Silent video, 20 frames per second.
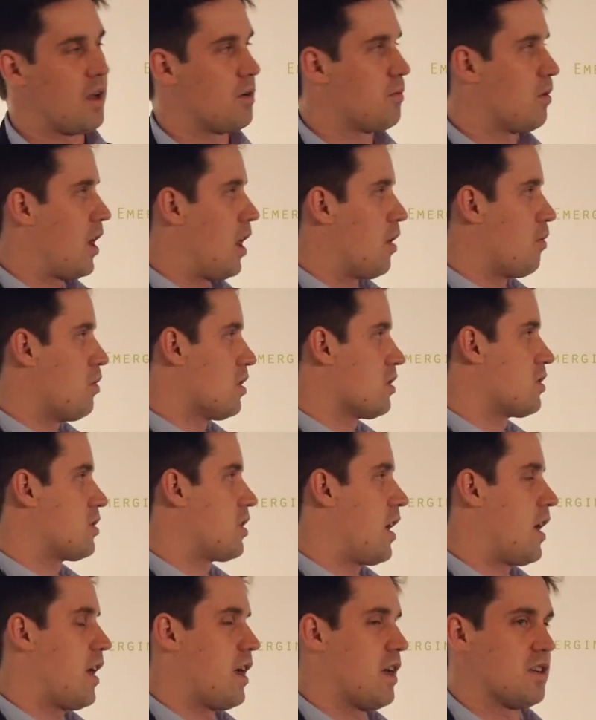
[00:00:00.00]
but what I will
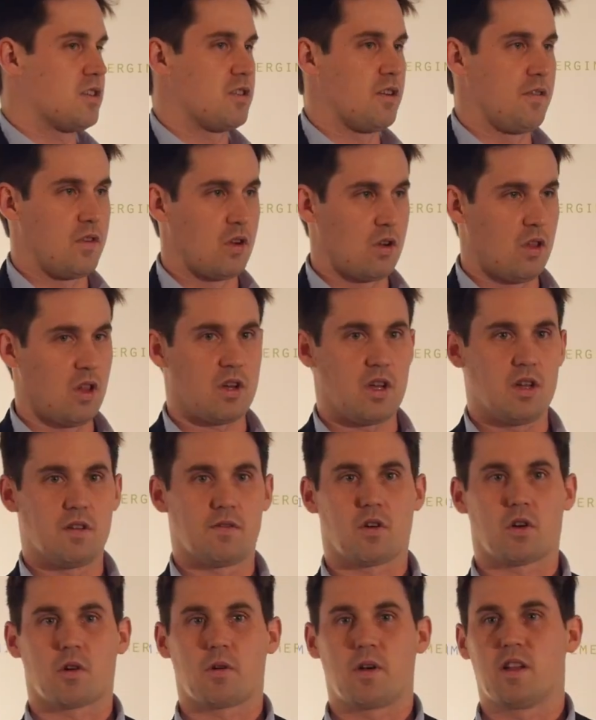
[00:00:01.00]
say is if you're
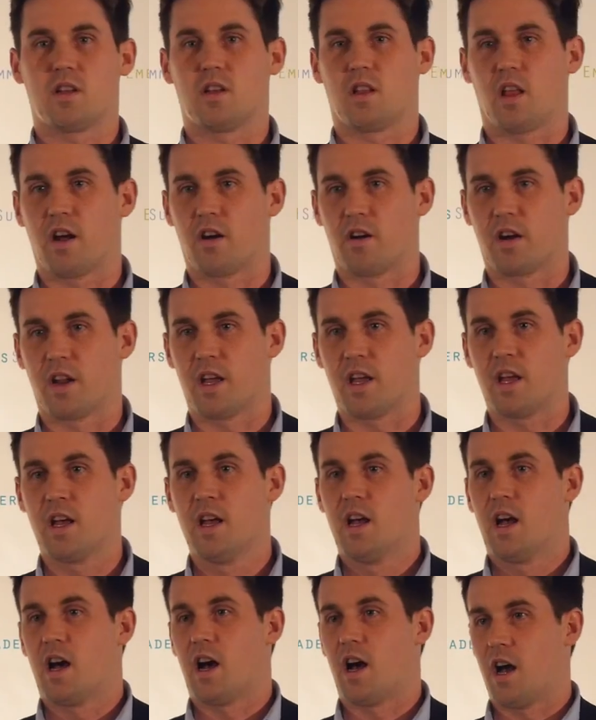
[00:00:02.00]
looking for granularity,
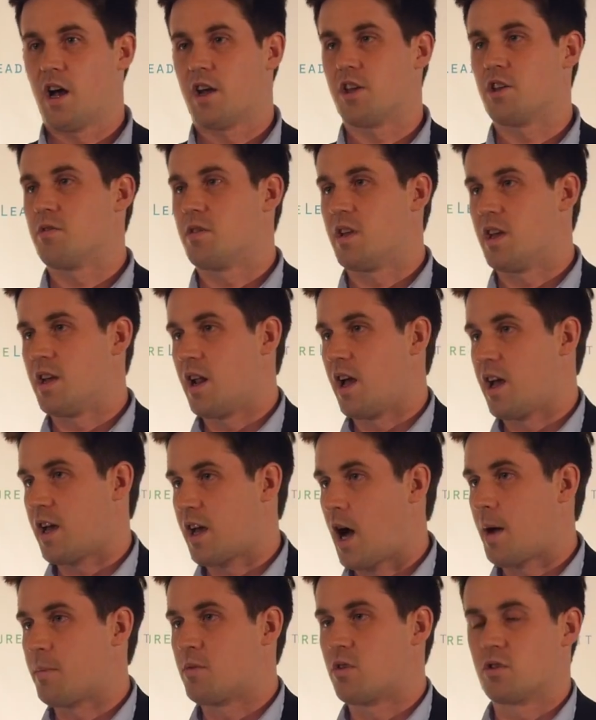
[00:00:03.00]
you need a
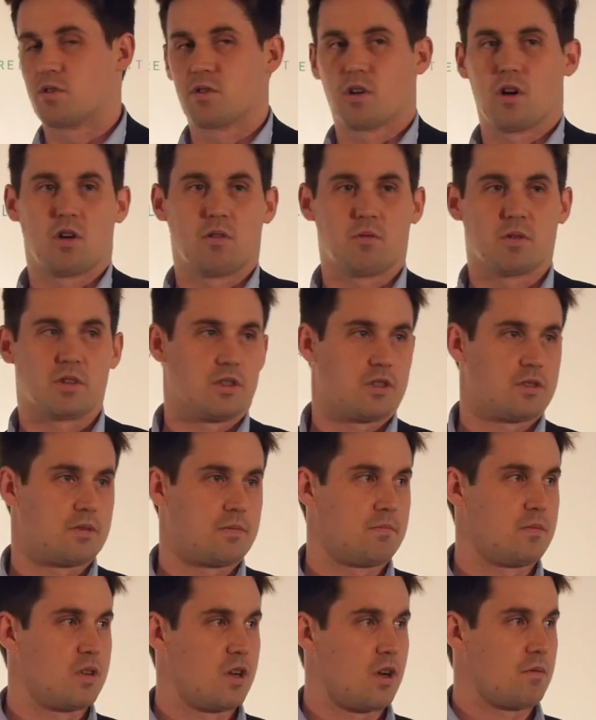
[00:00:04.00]
copter drone, which
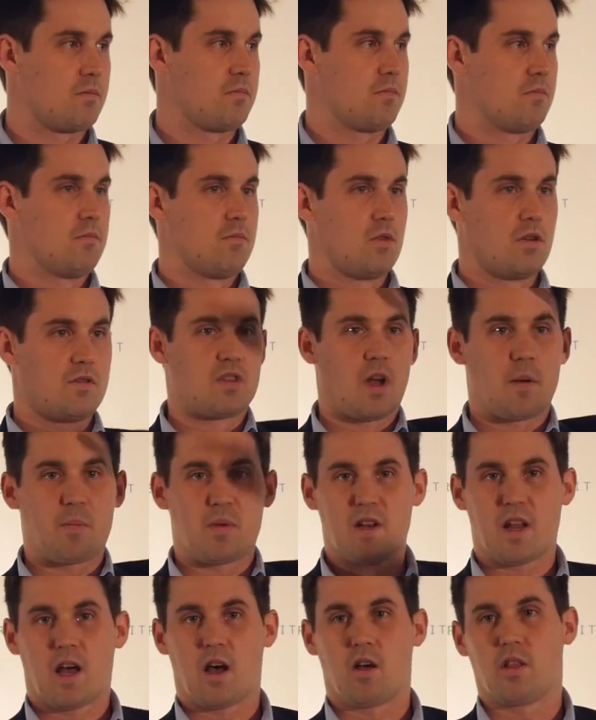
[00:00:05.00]
is moves
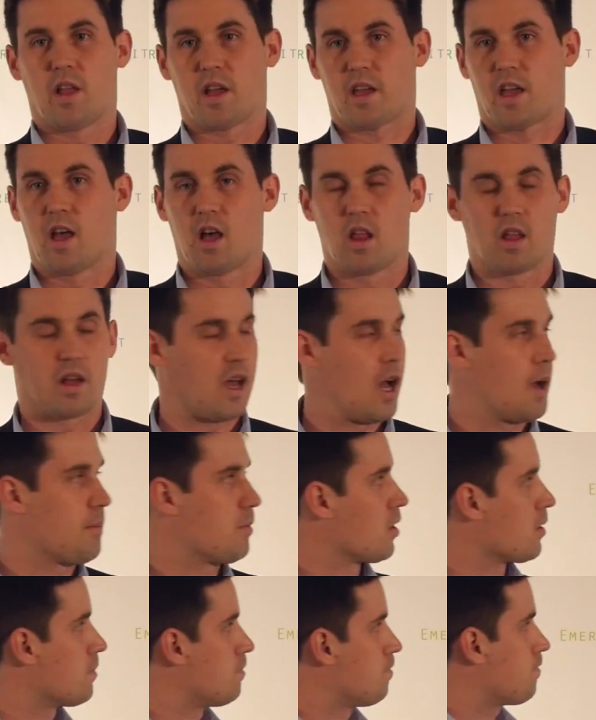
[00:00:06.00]
up and down like a
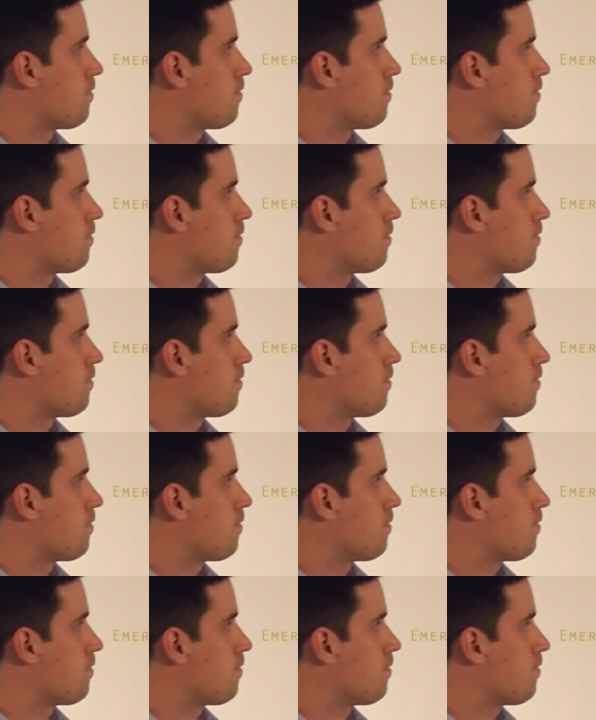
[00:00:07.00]
helicopter.